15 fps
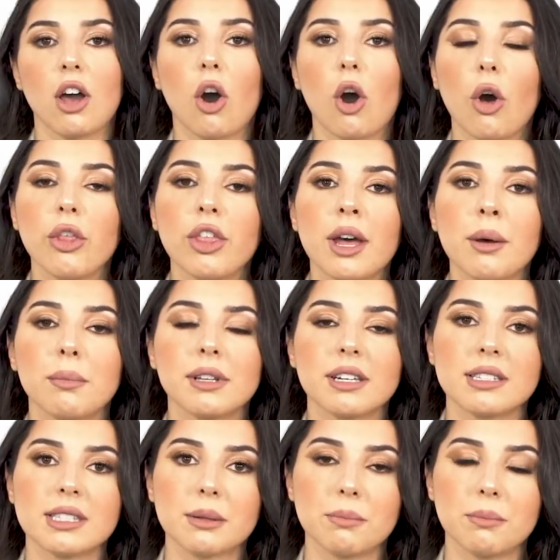All that
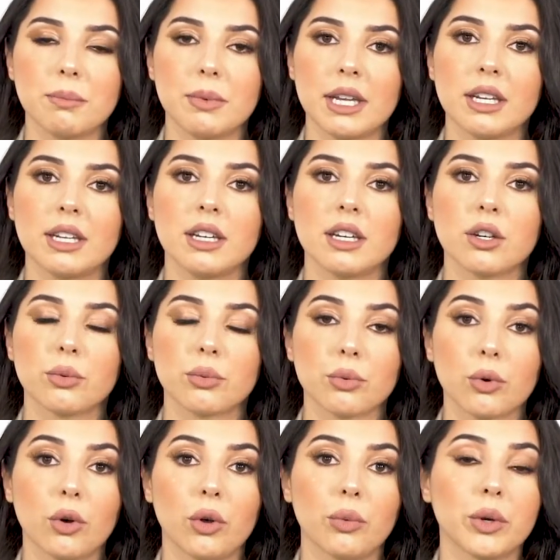plays a big role